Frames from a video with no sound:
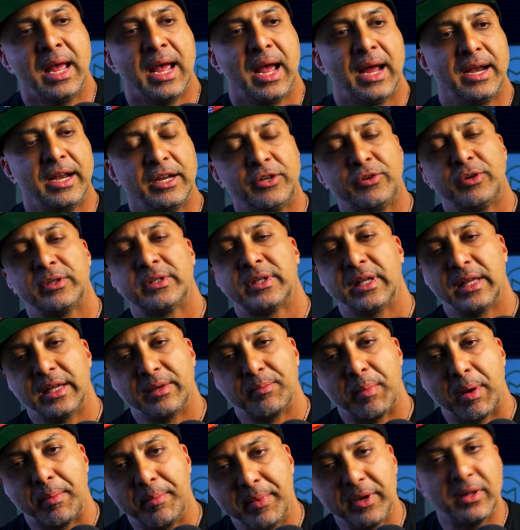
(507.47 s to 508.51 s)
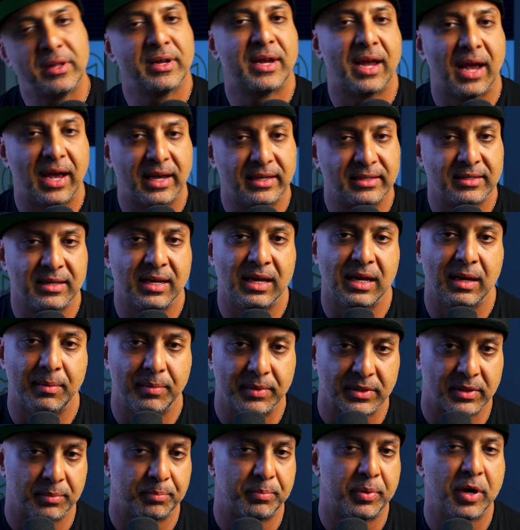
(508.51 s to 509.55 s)
And interestingly, my middle guy's team
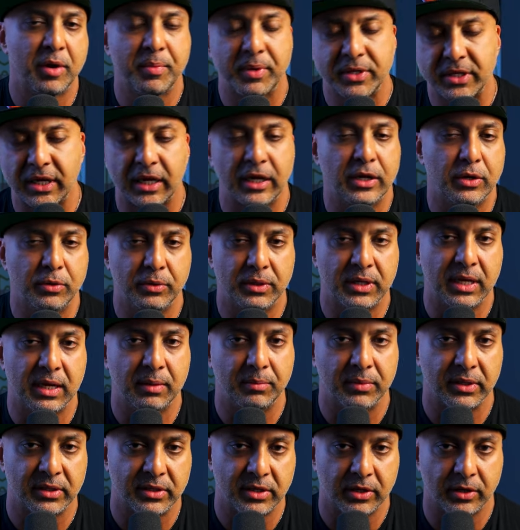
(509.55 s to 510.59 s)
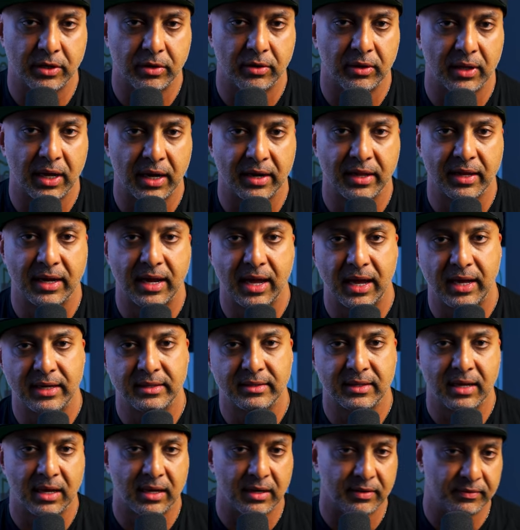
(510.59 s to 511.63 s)
is a pretty much like a new team this year. You know, a lot of the
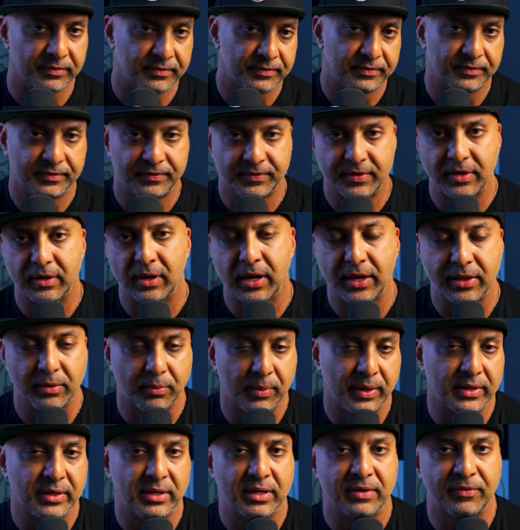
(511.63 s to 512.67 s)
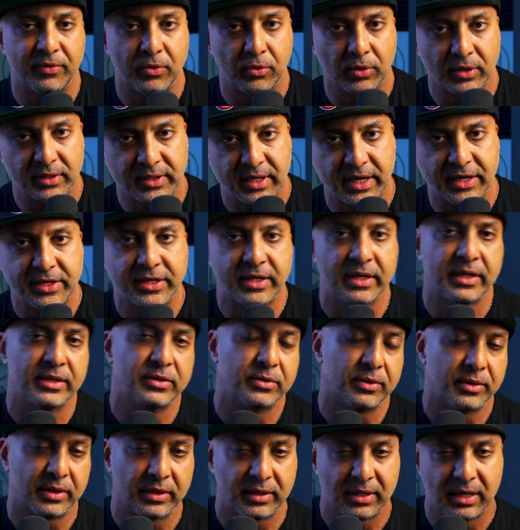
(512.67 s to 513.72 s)
guys kind of, you know, either went to different organizations,
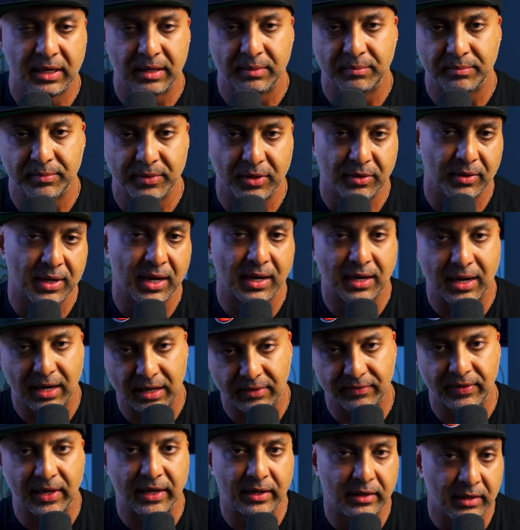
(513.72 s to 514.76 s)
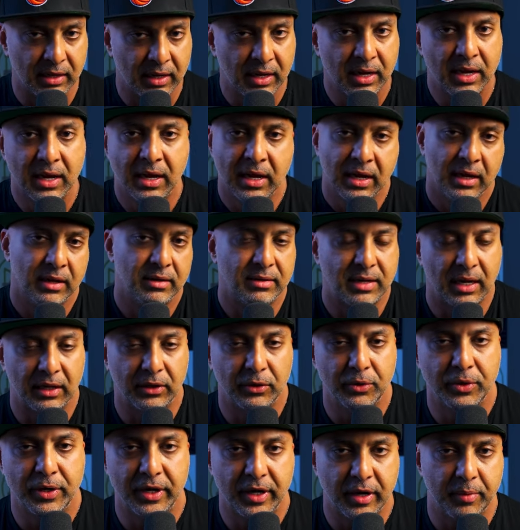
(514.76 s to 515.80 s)
or the team, you know, got kind of like
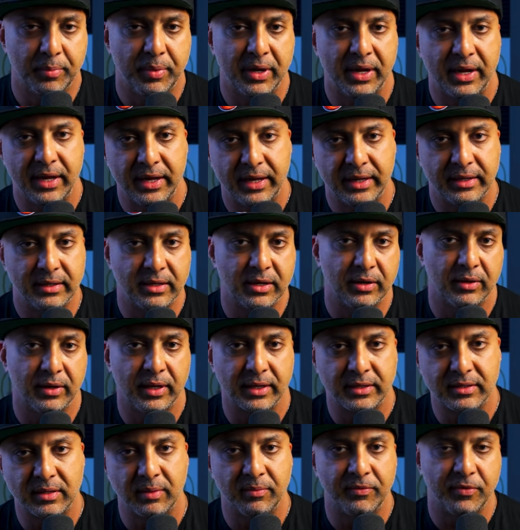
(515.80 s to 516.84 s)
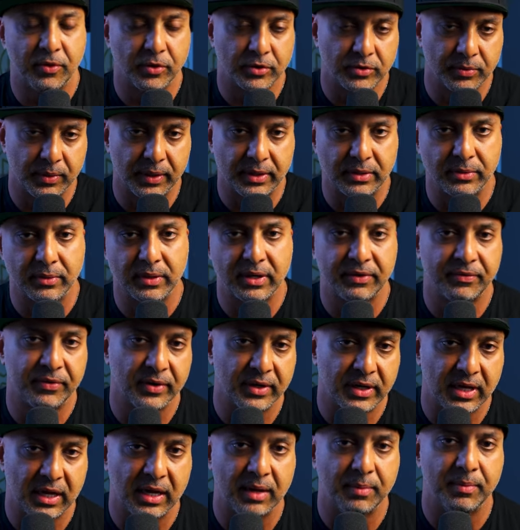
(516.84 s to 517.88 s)
diluted a bit. You know, like some folks went to a
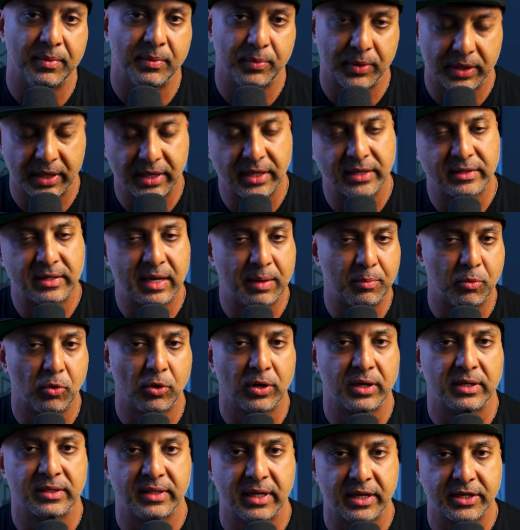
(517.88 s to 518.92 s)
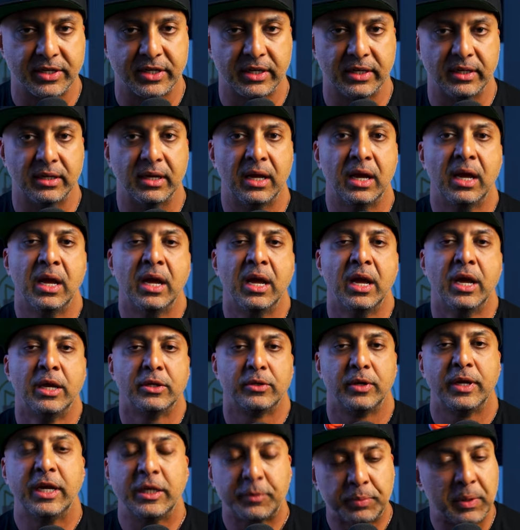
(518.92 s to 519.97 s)
different team within the same organization.
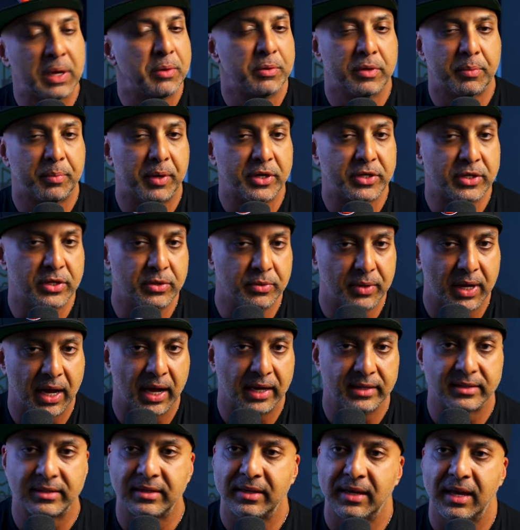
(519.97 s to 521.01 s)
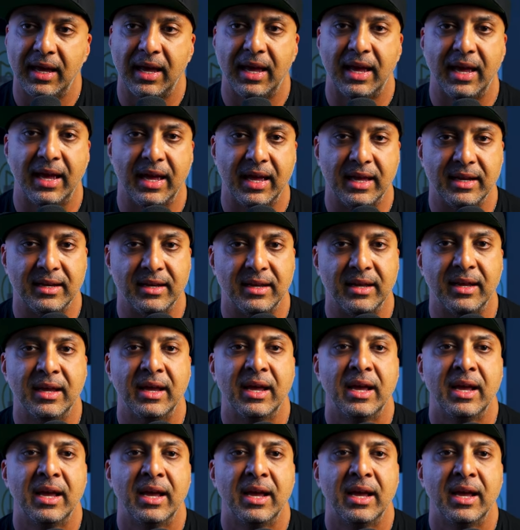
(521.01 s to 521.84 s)
So he's playing with a bunch of new guys. And